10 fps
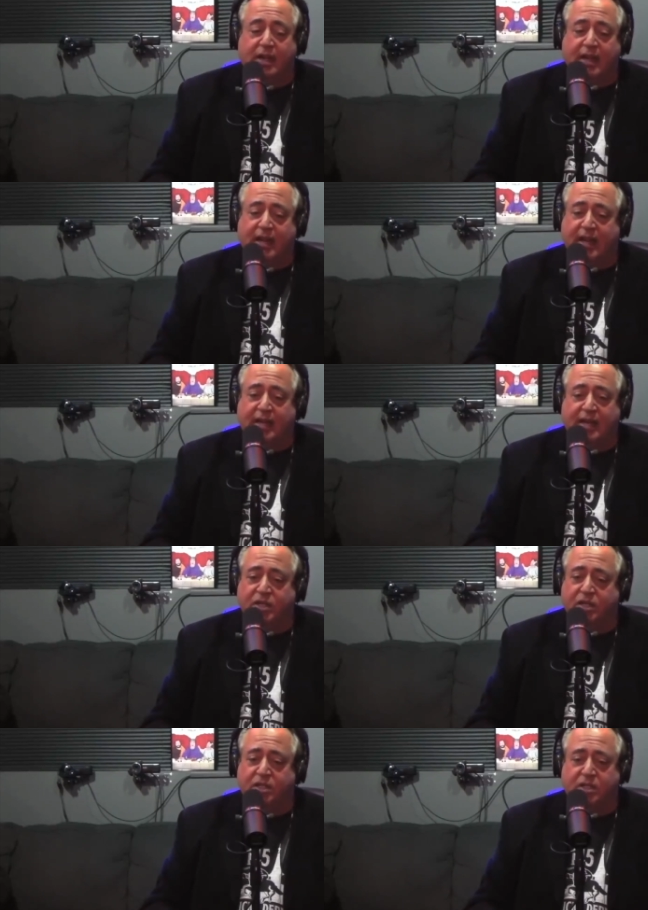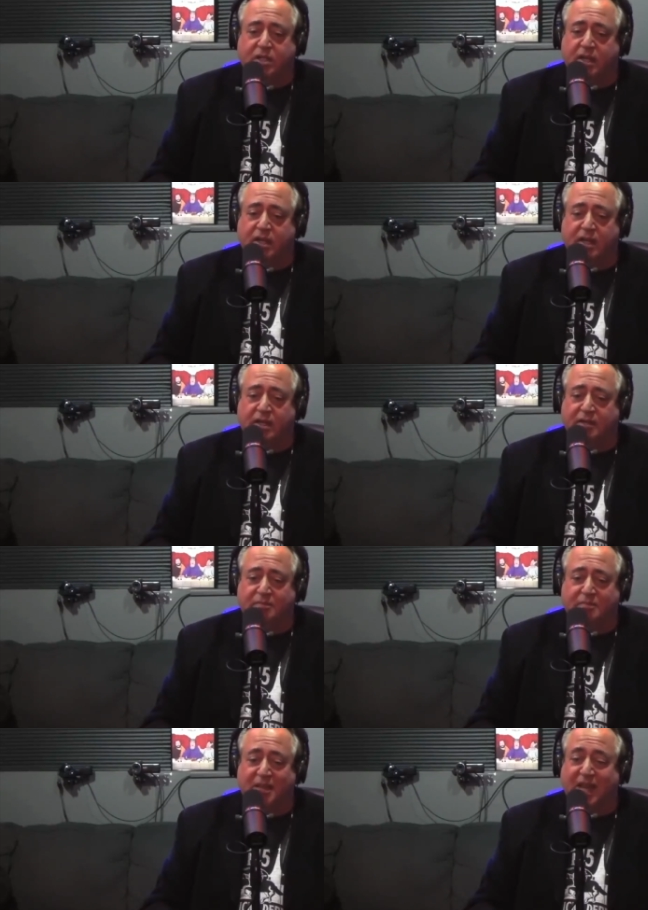And he just uh,
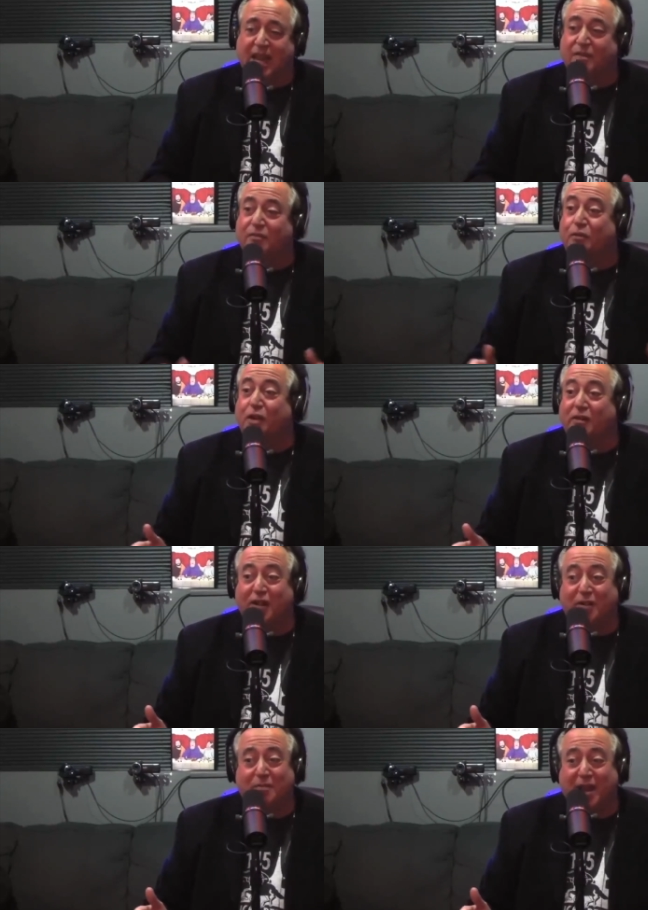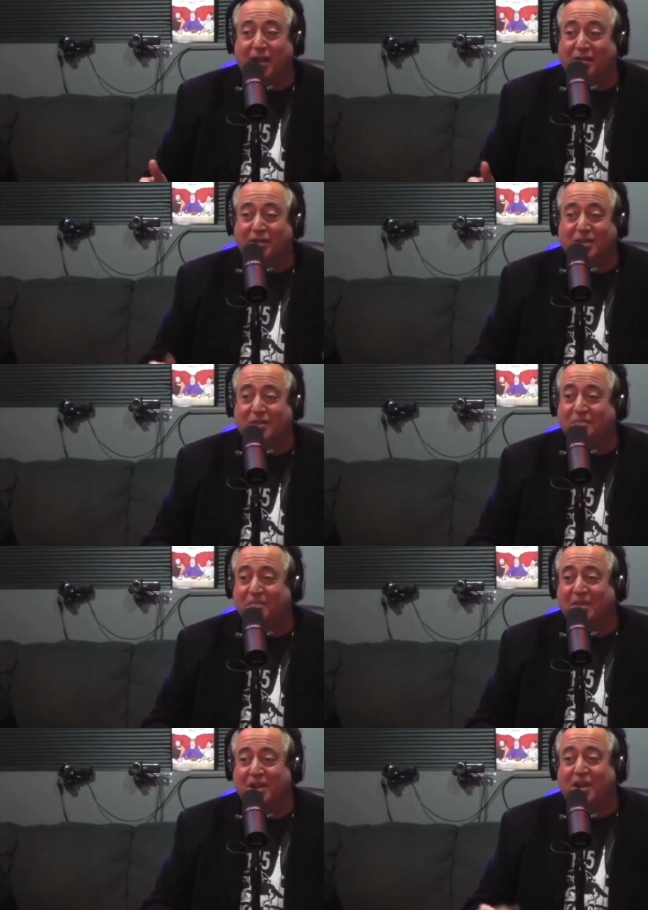gained 45 pounds,
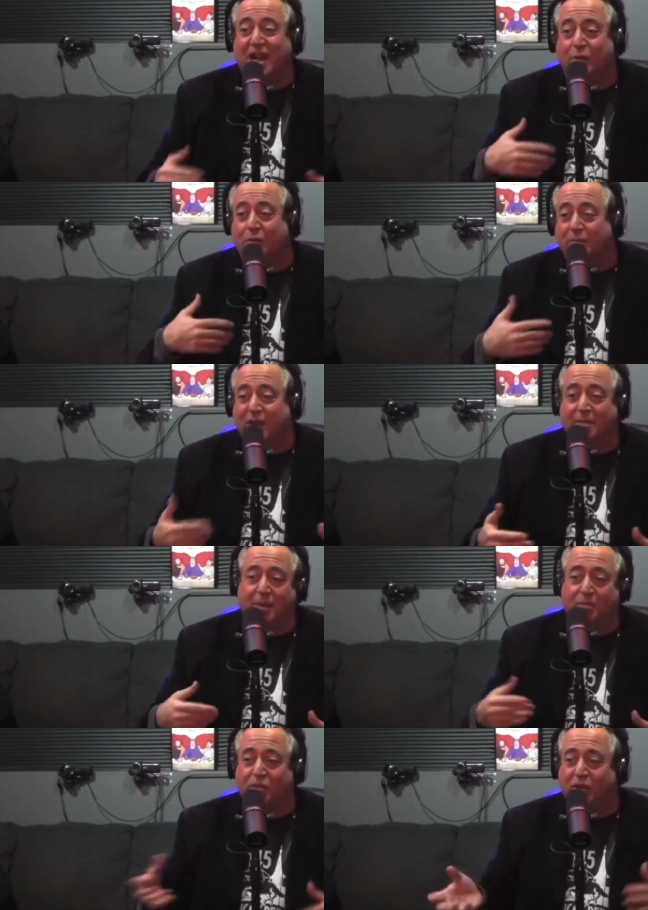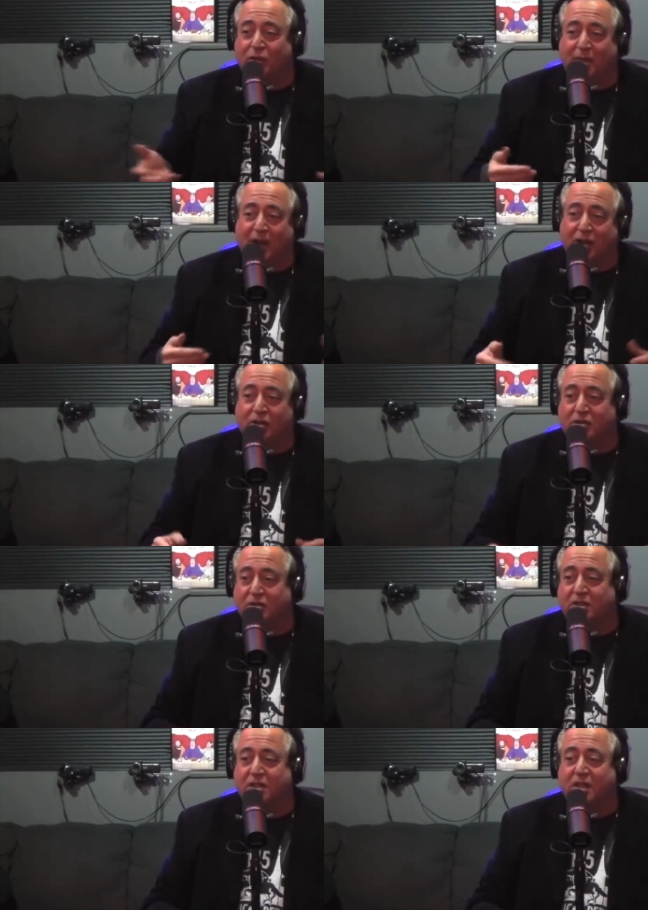hung out with me and my brother and my
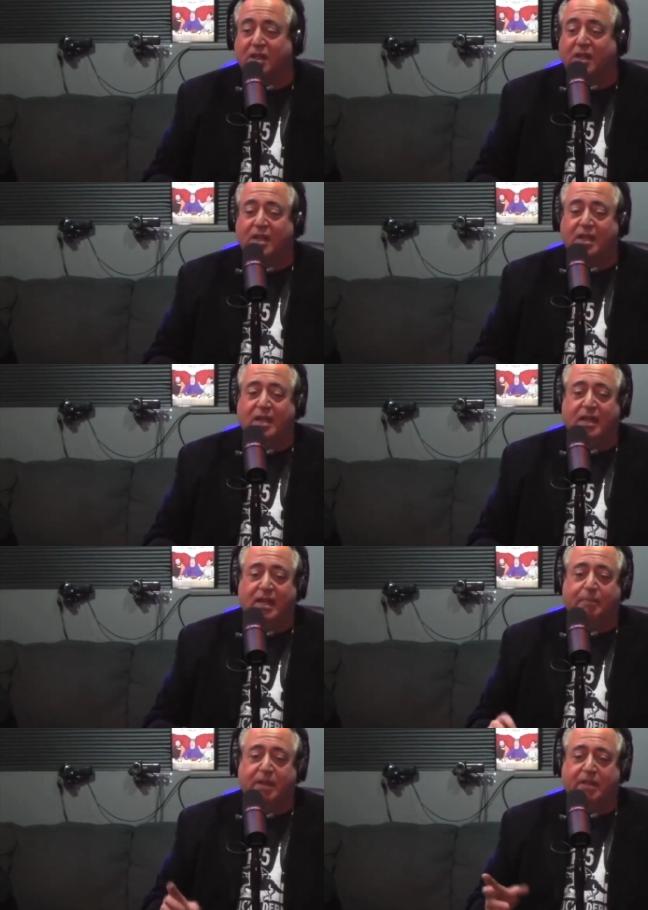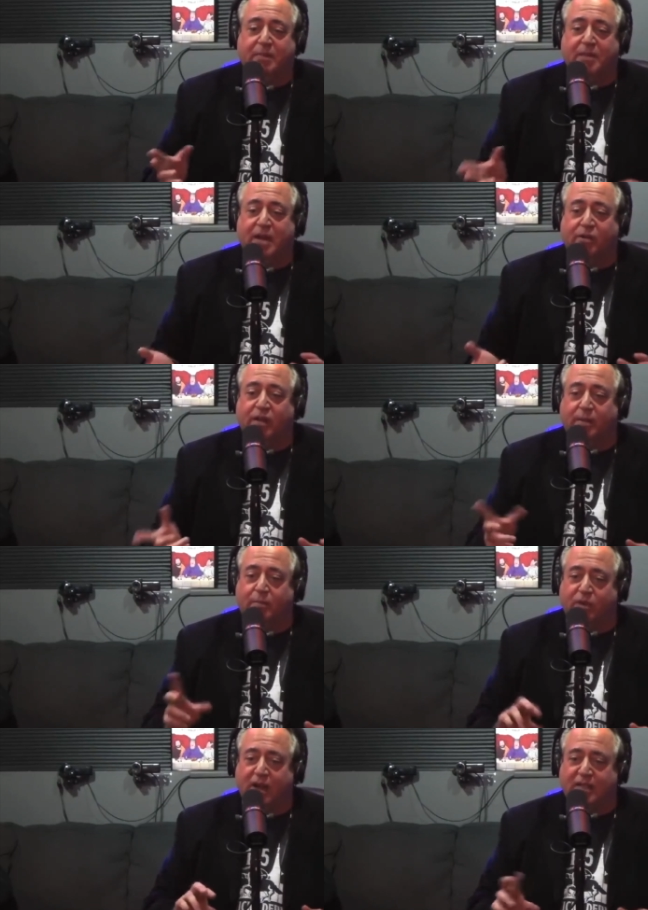uncles. He picked up not only the
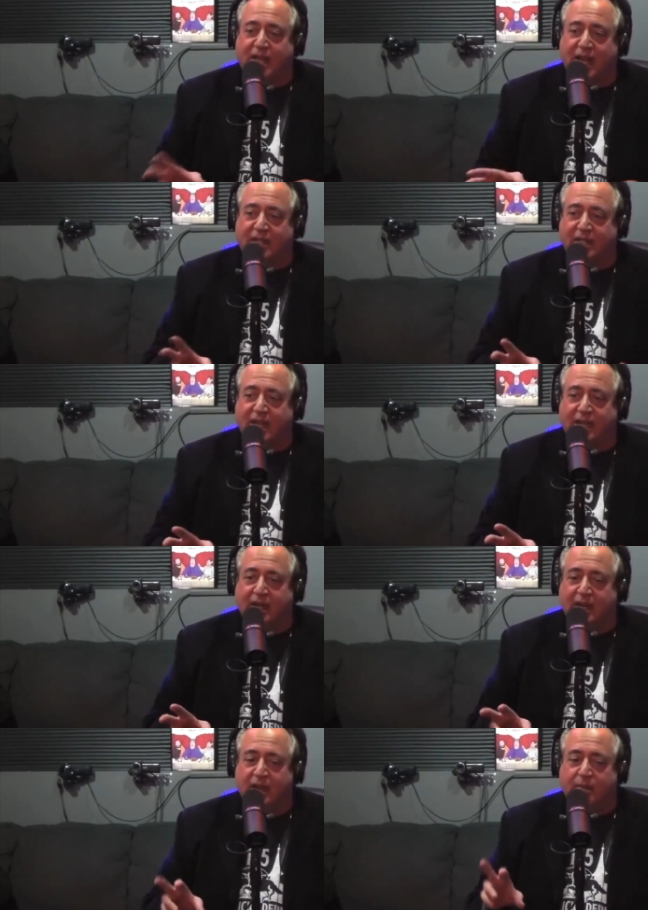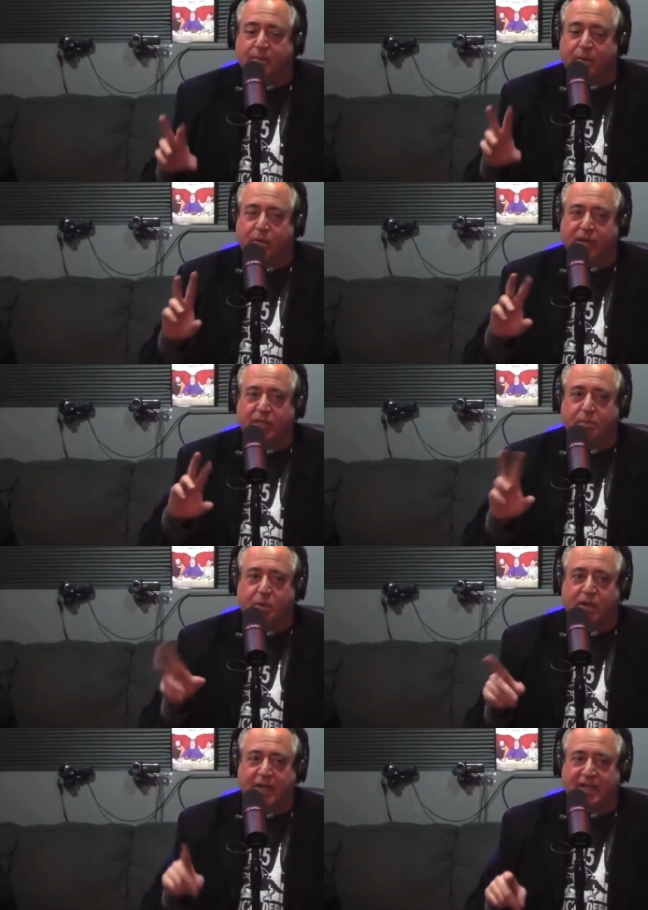Bronx accent, but when he
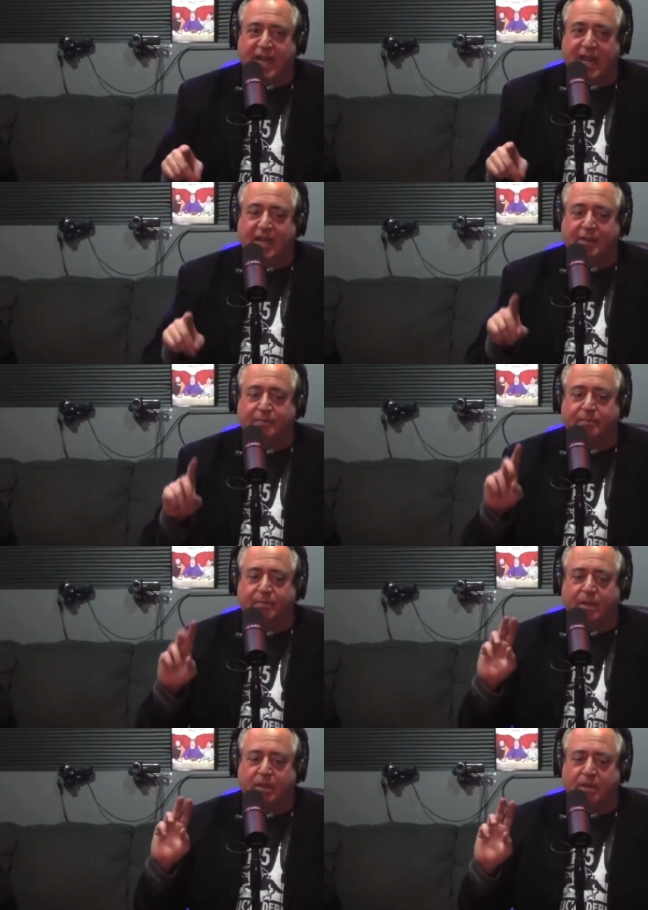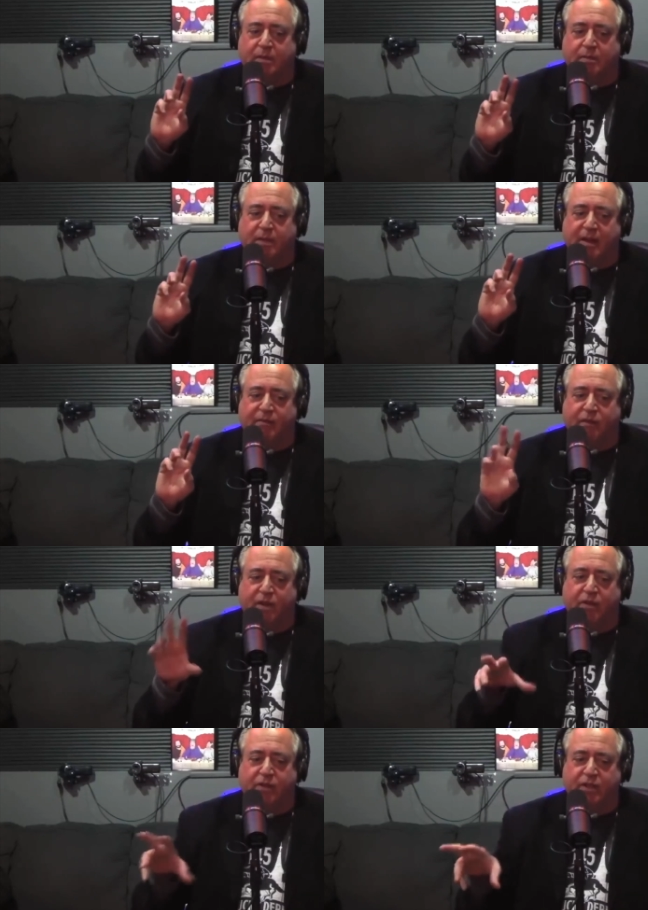spoke in Italian, my
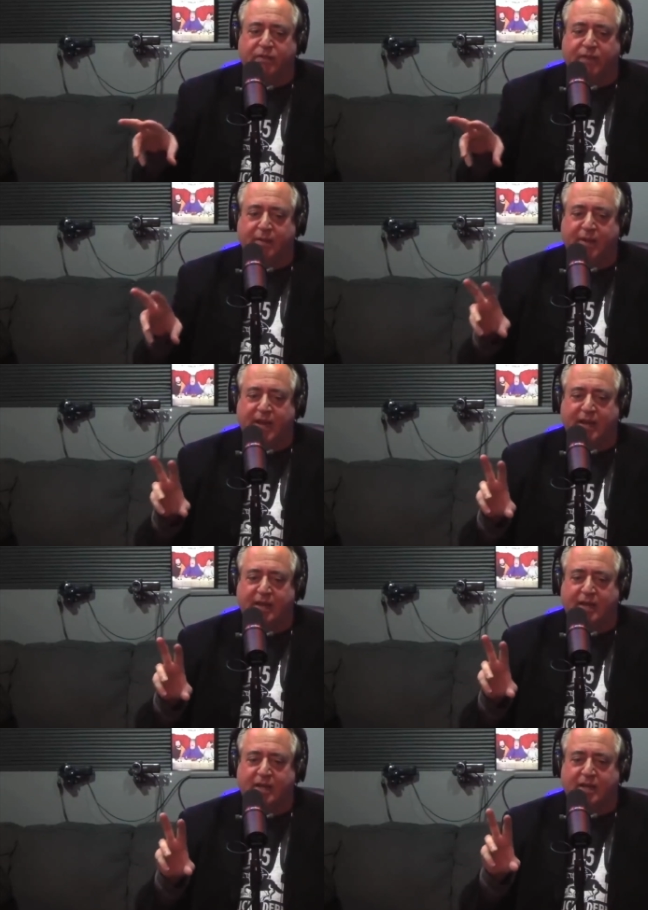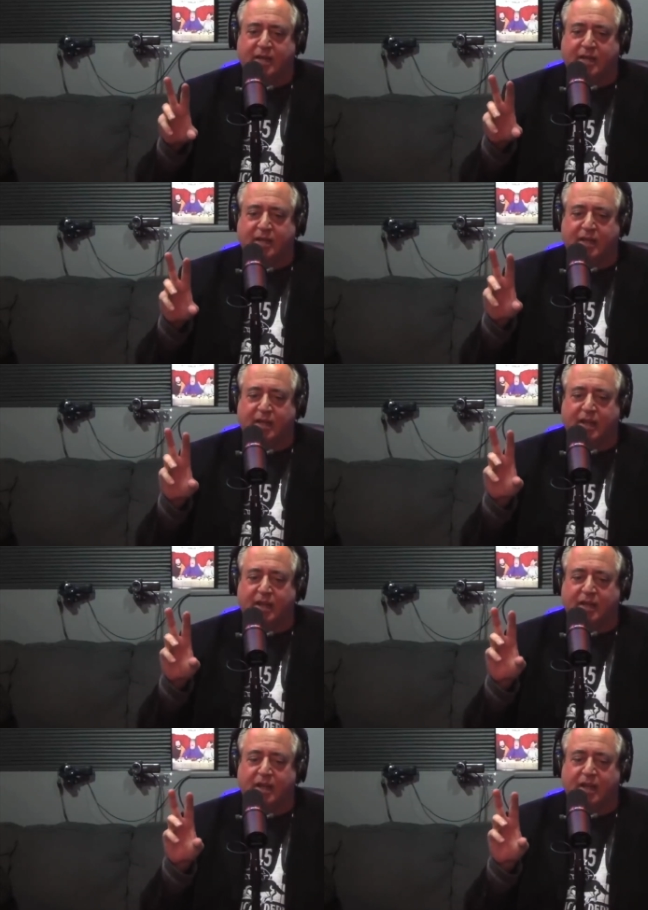father and his family had a,
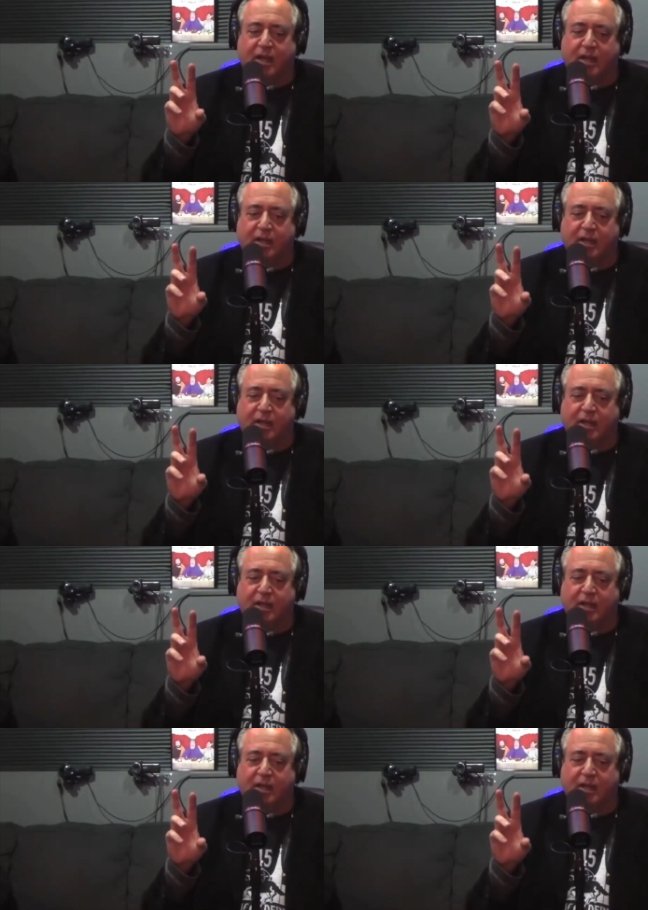uh,